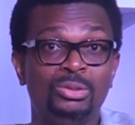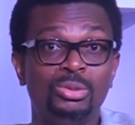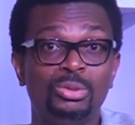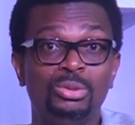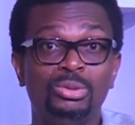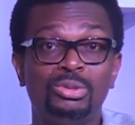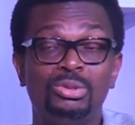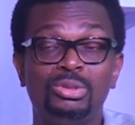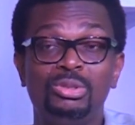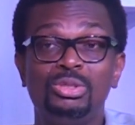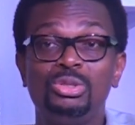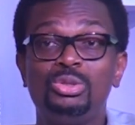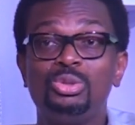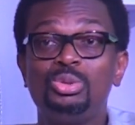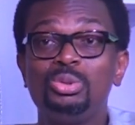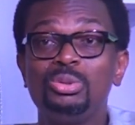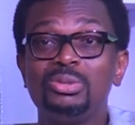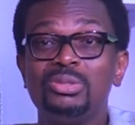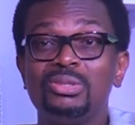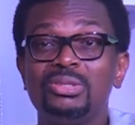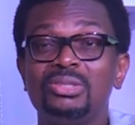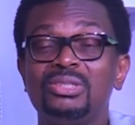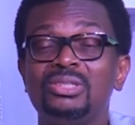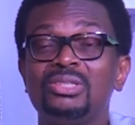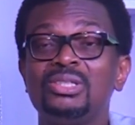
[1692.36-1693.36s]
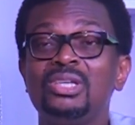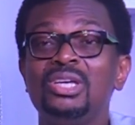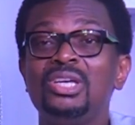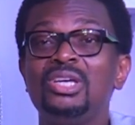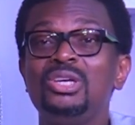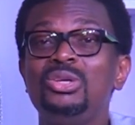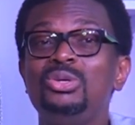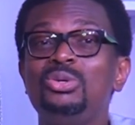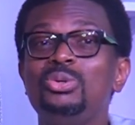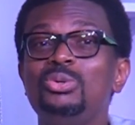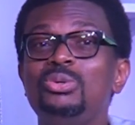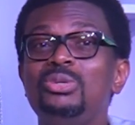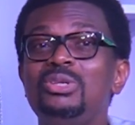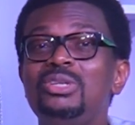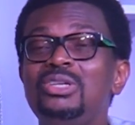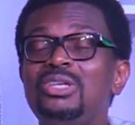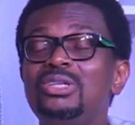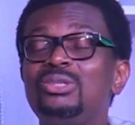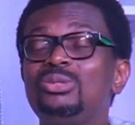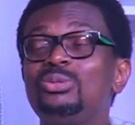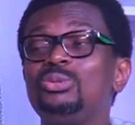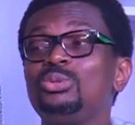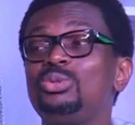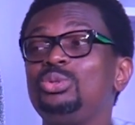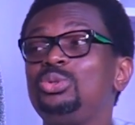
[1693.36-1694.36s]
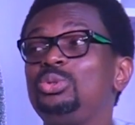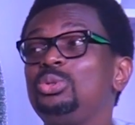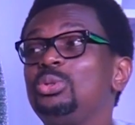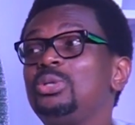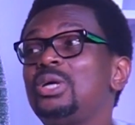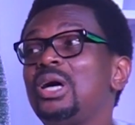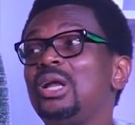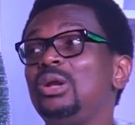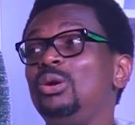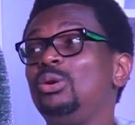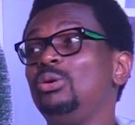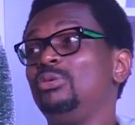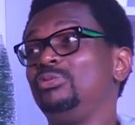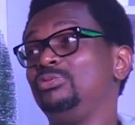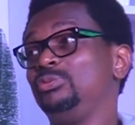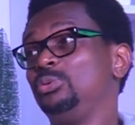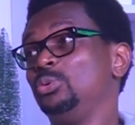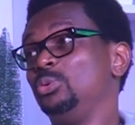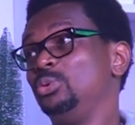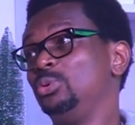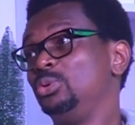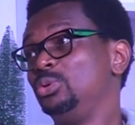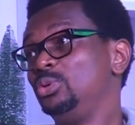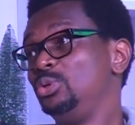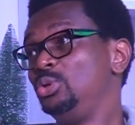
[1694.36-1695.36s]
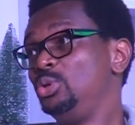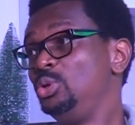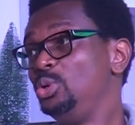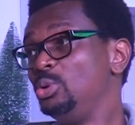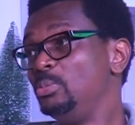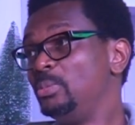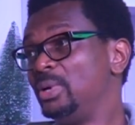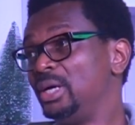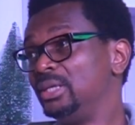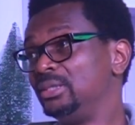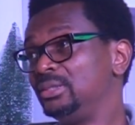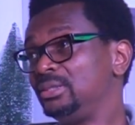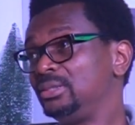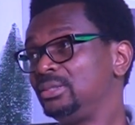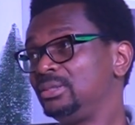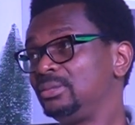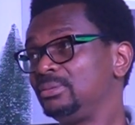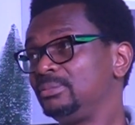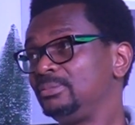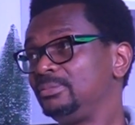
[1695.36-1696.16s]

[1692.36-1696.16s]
So the truth is, you need to show that love to humans.